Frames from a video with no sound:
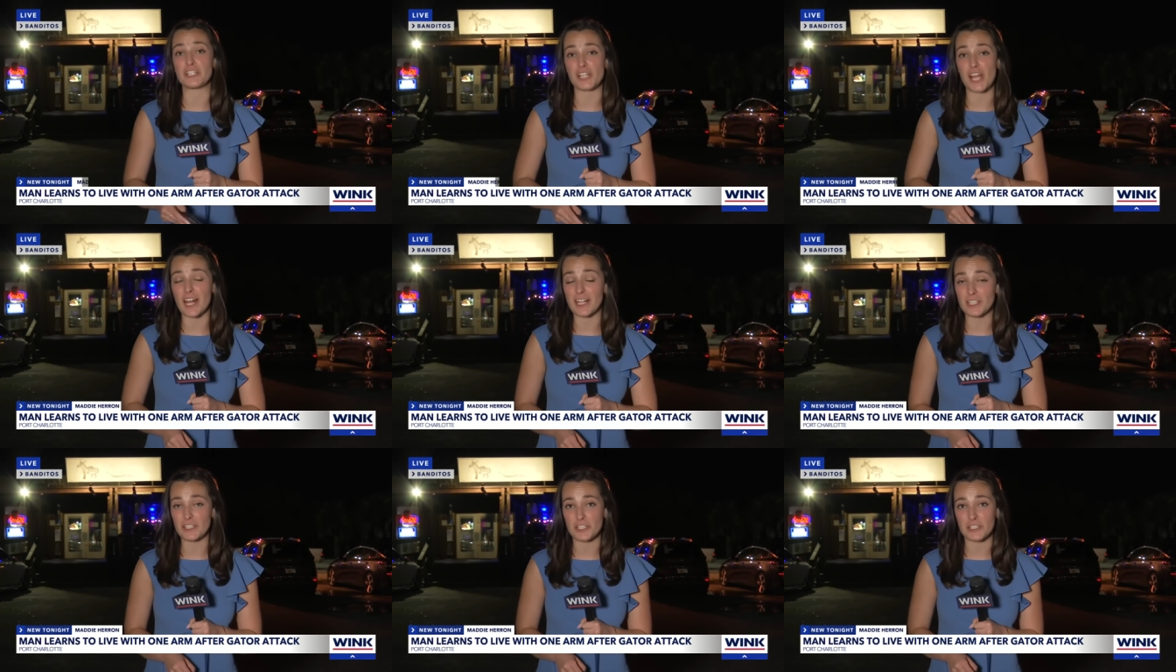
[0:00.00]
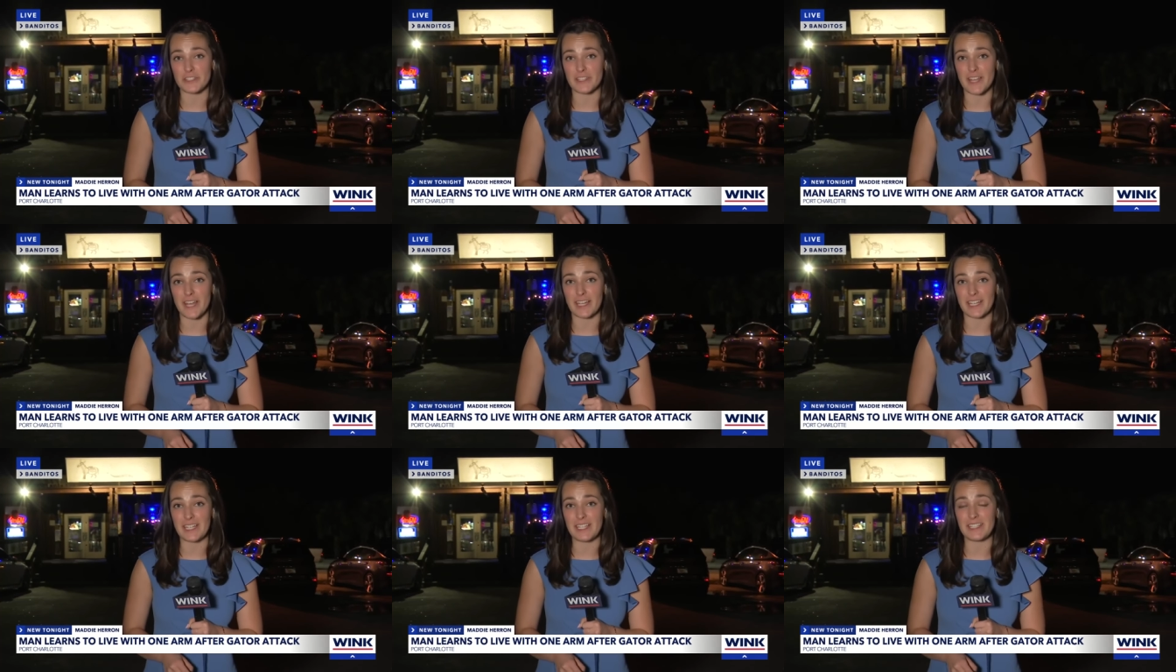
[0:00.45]
challenges
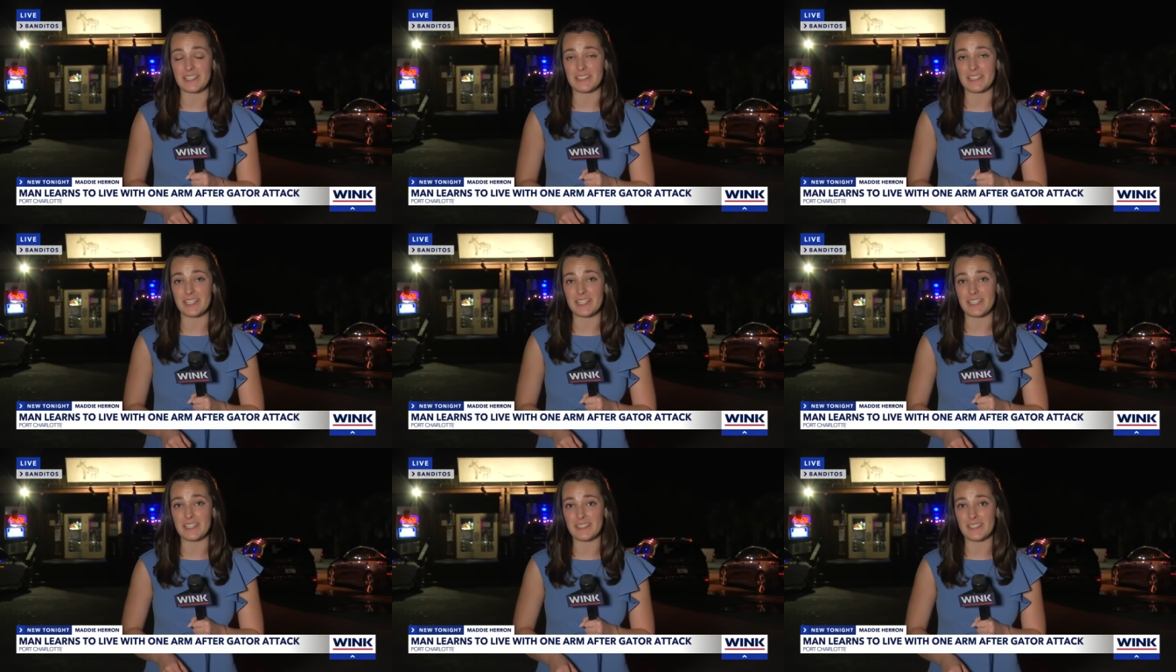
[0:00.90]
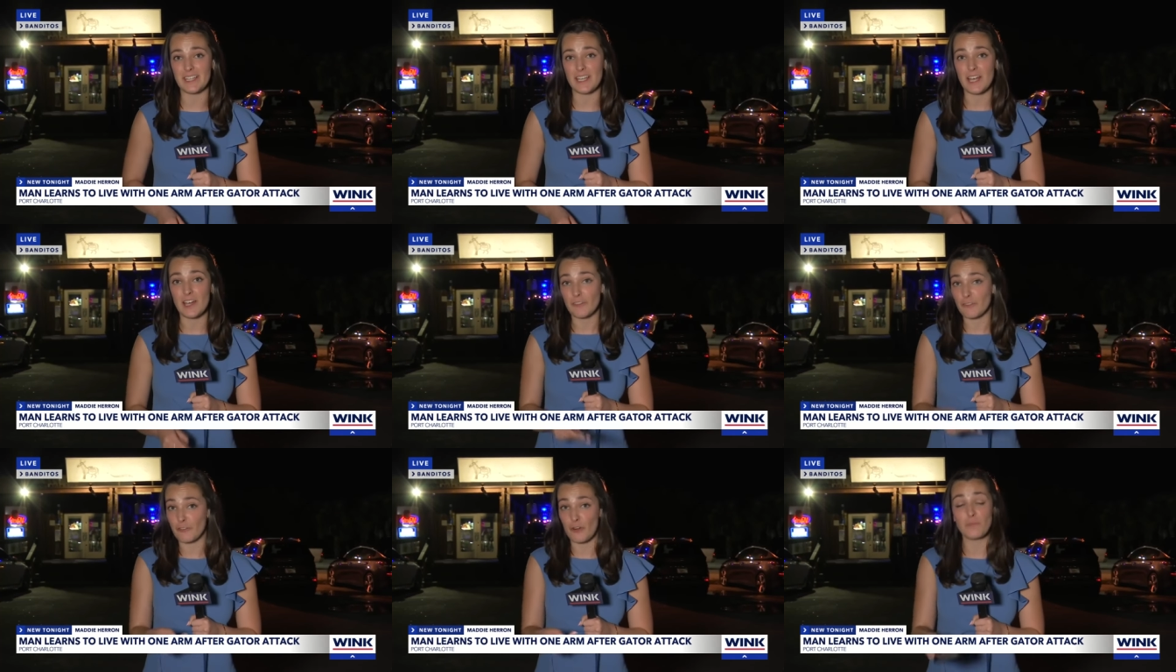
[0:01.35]
that he sees
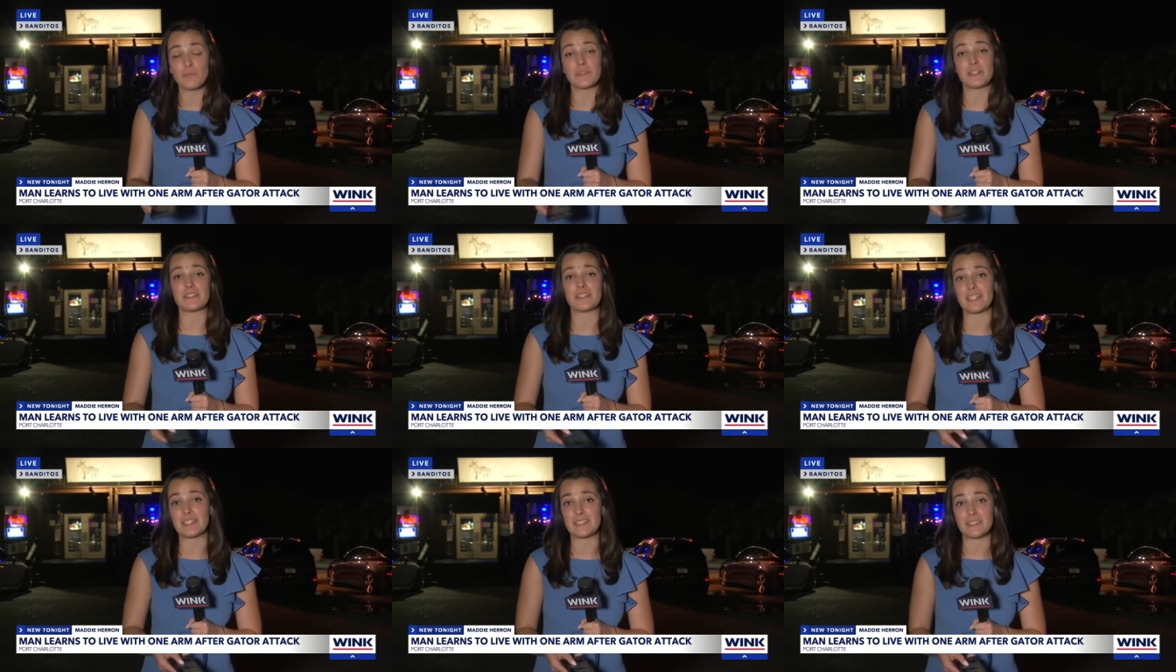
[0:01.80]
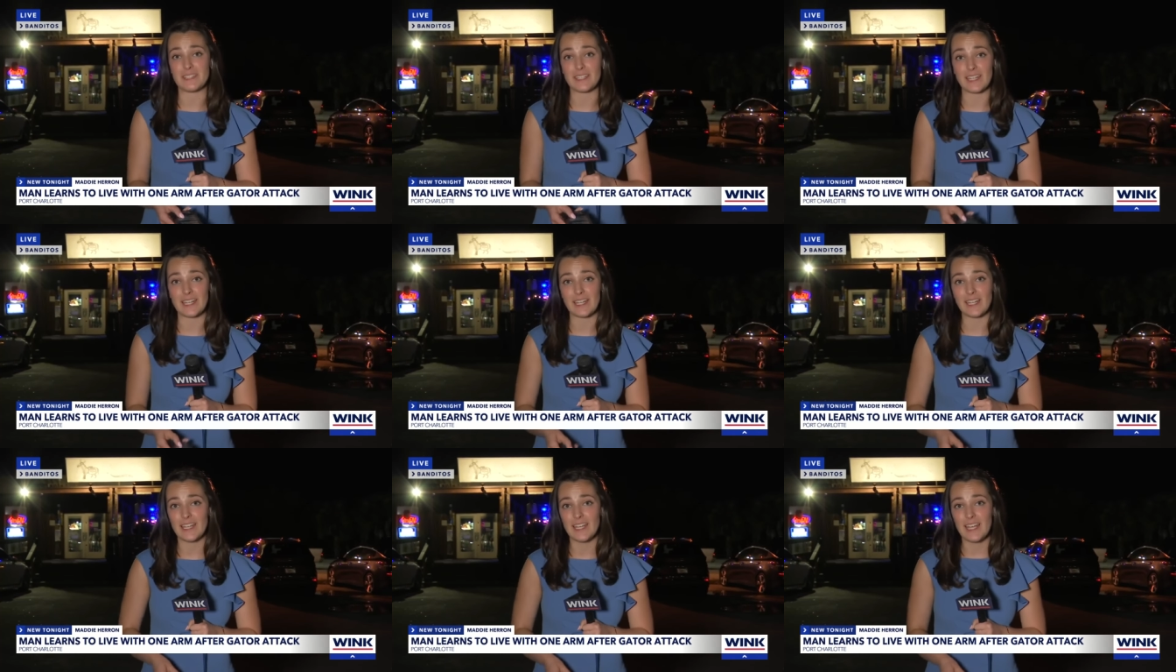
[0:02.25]
from this
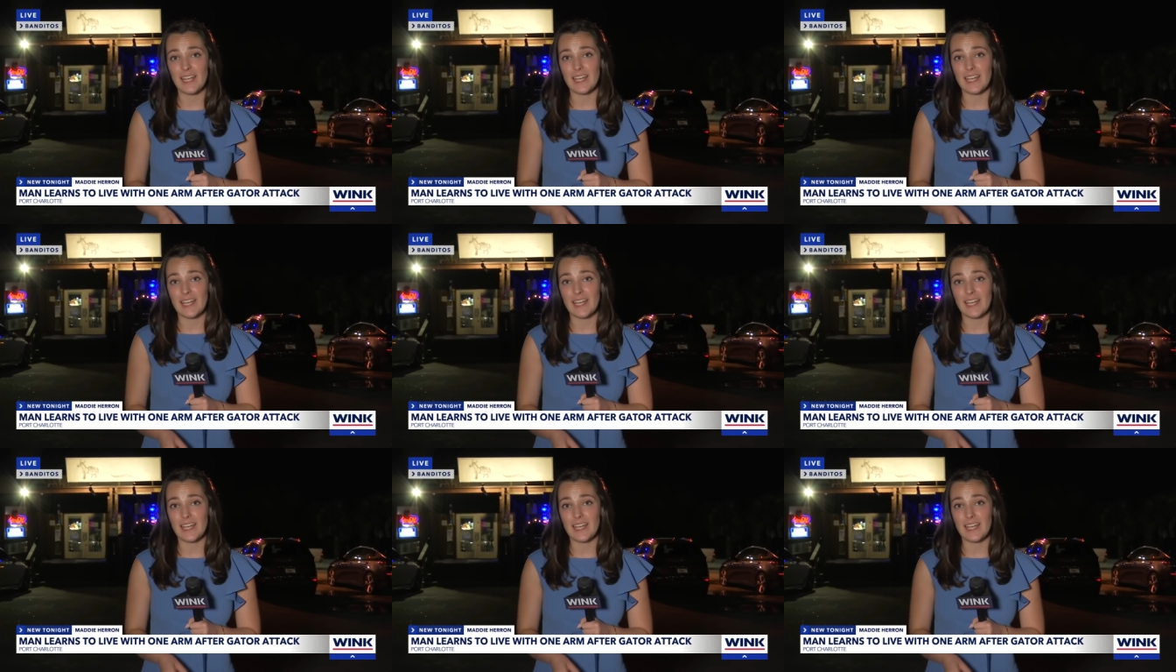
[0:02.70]
incident